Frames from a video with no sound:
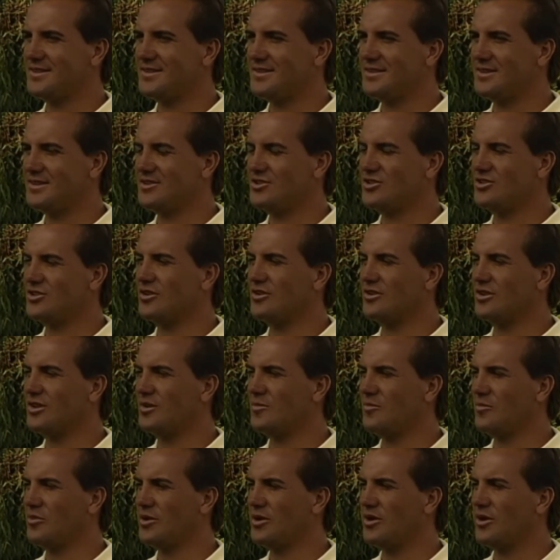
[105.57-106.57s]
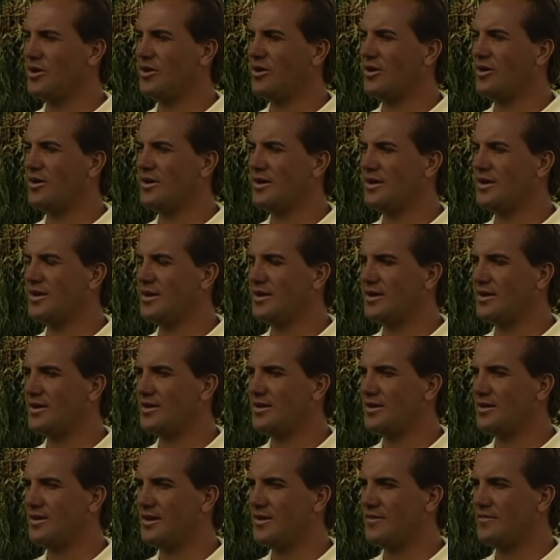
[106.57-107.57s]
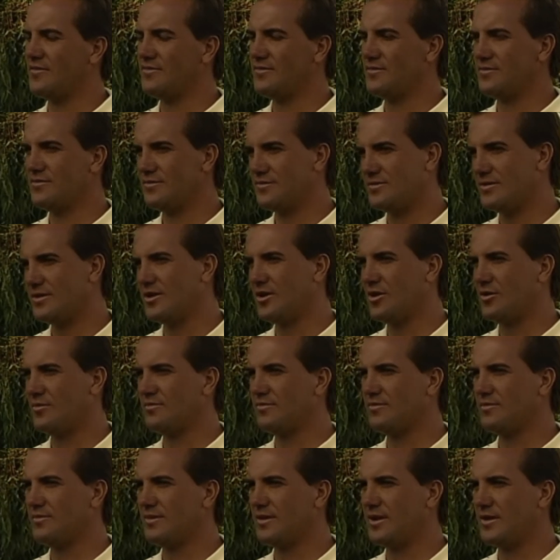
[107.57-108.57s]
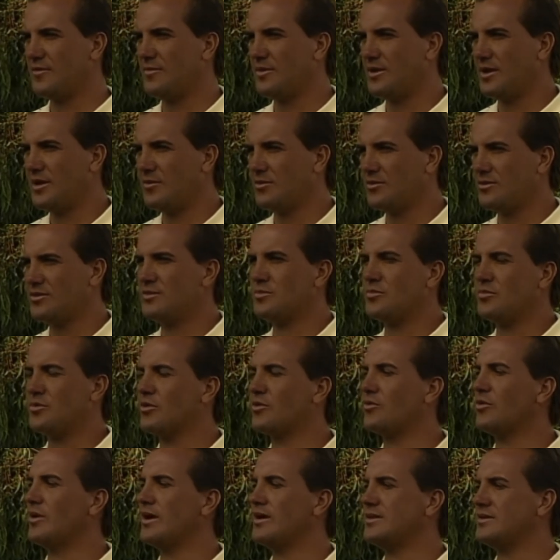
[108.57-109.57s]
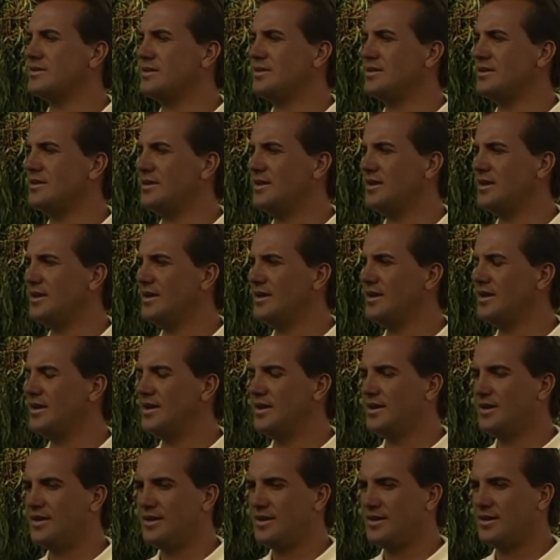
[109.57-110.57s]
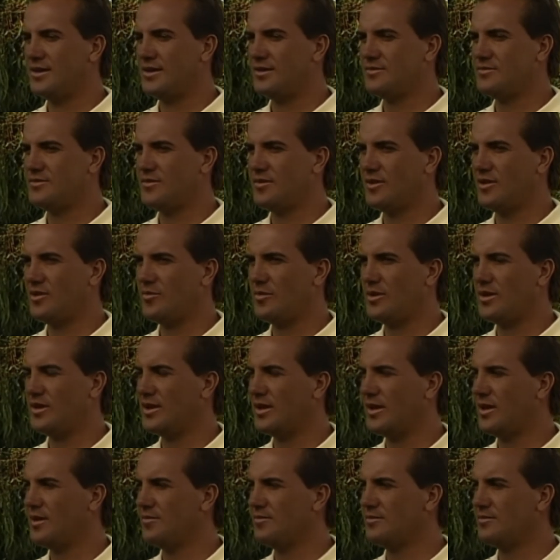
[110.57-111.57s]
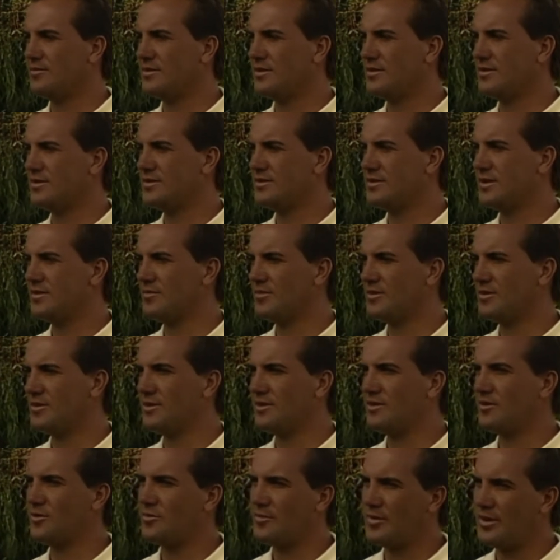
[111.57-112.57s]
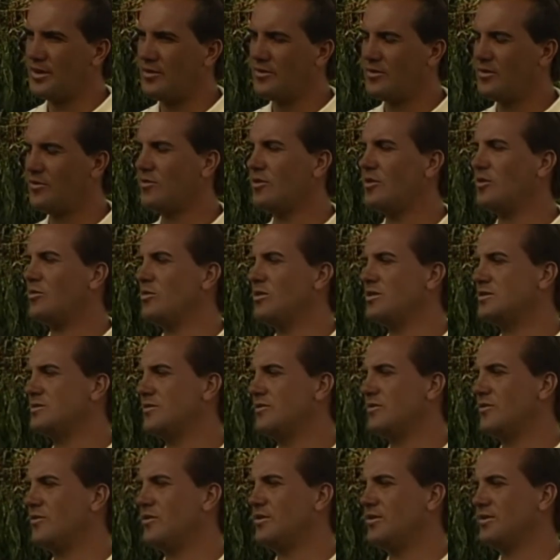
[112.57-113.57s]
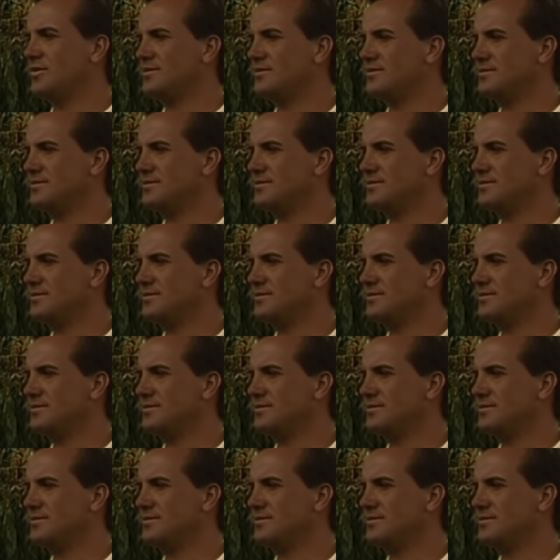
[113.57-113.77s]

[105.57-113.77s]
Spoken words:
it sunk in pretty hard, and I've been able to progress and develop my game into something a little better than what it was before.